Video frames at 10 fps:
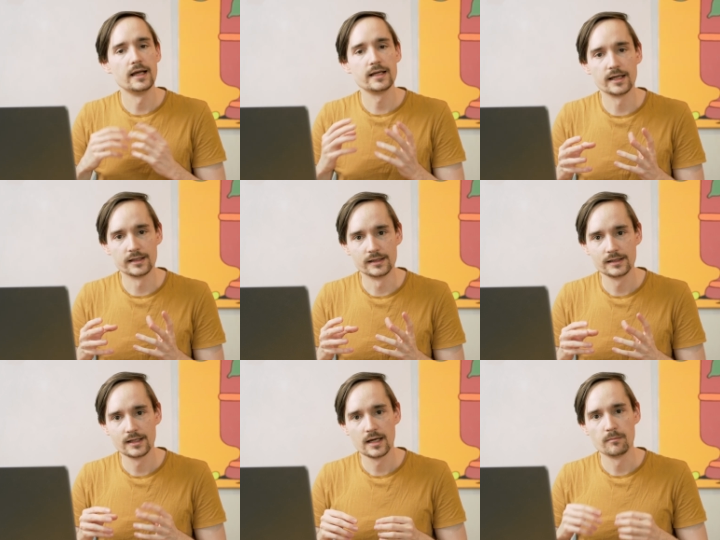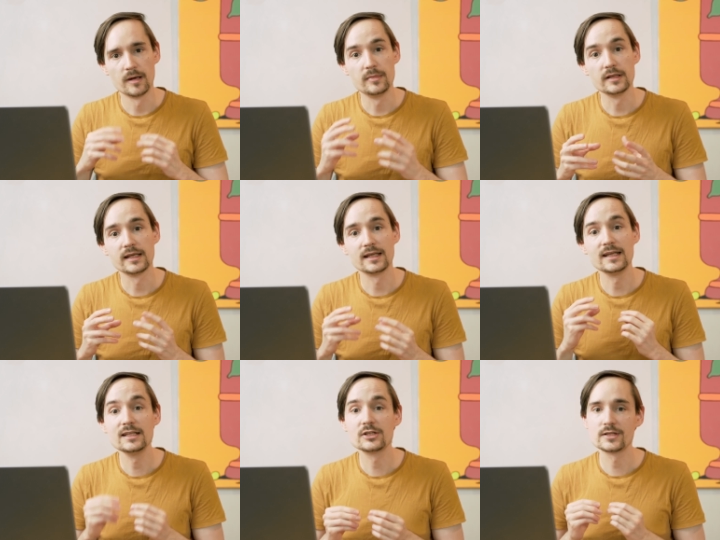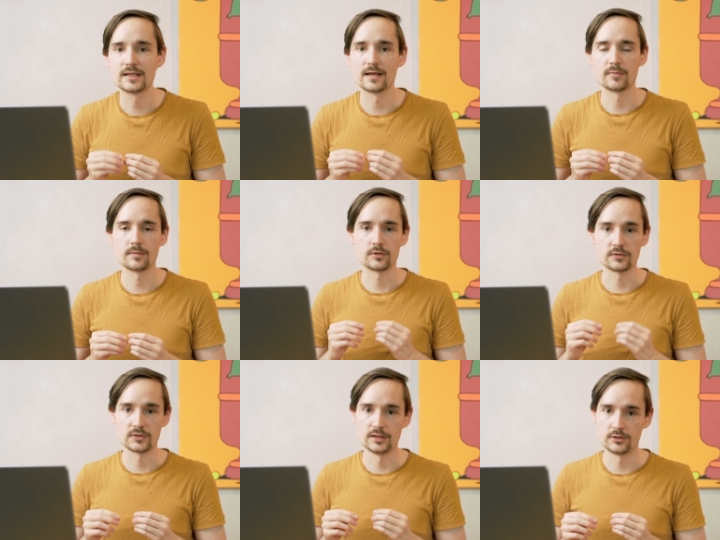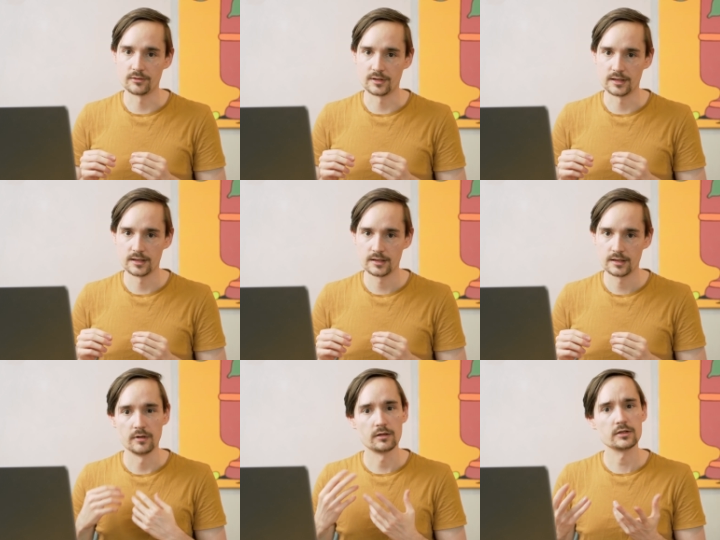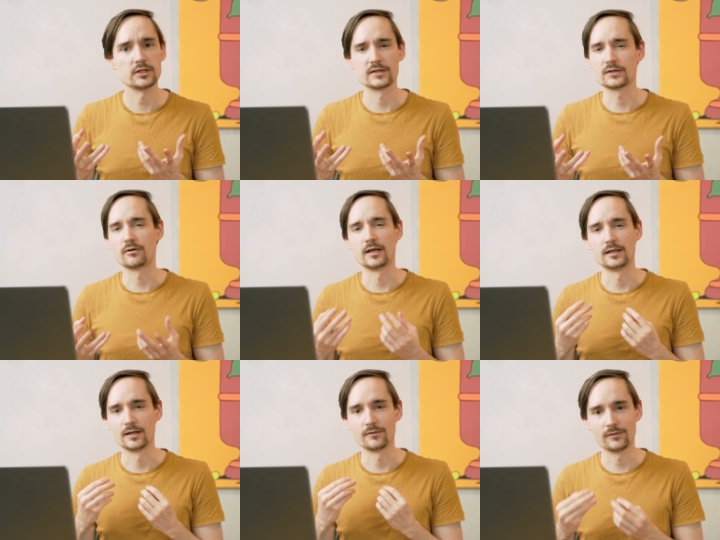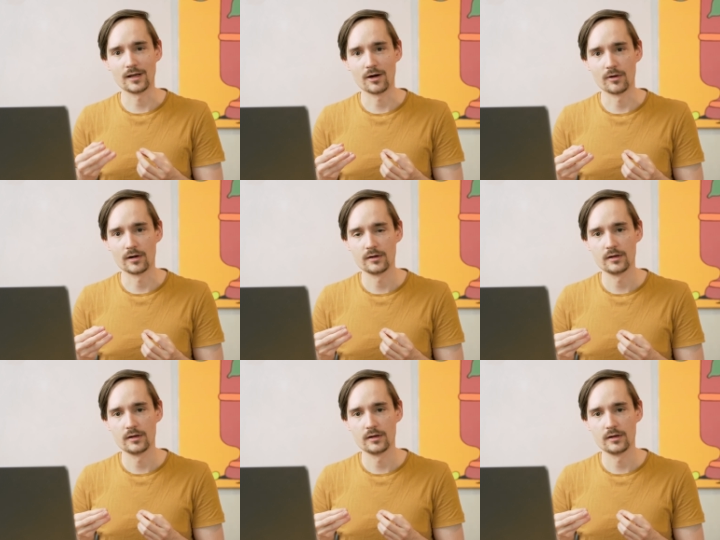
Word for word: Again, by building each step procedurally, we are not just creating a flower,